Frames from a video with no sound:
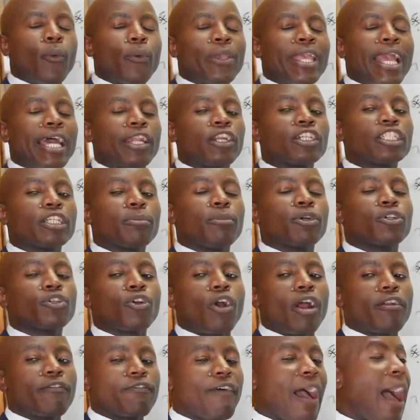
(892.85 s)
we are not able to
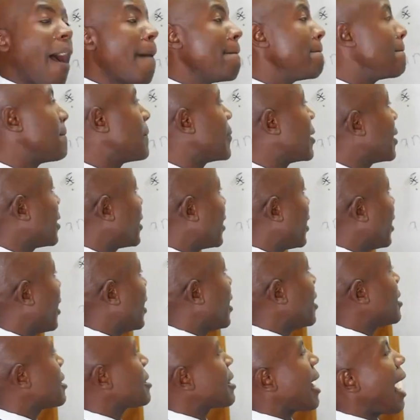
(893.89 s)
confirm
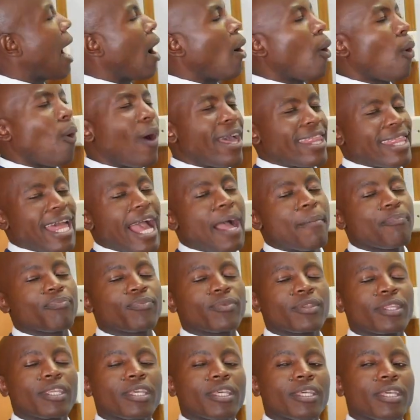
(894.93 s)
is
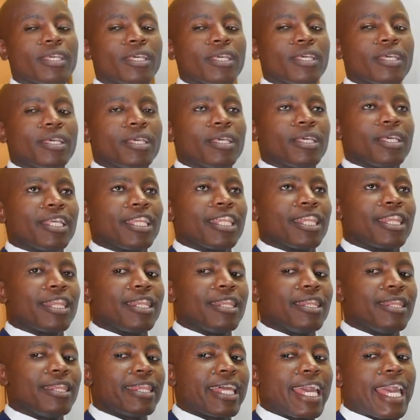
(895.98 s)
whether
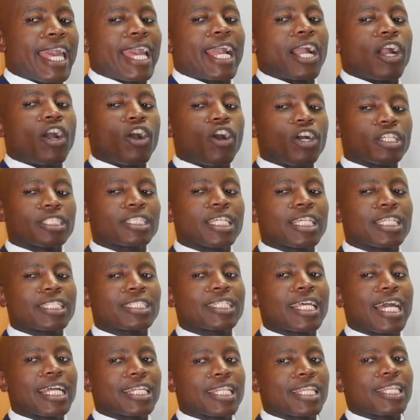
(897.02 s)
the
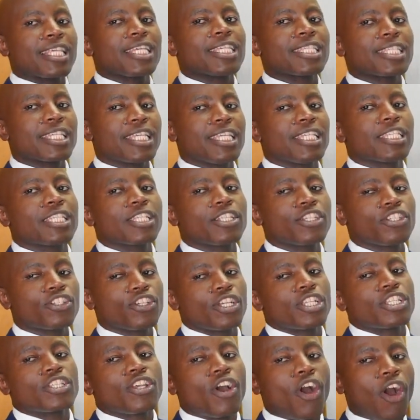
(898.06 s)
courses that these
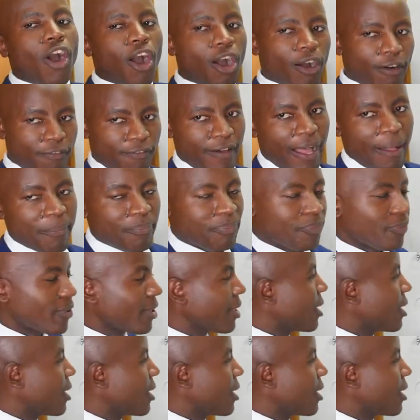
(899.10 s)
institutions offer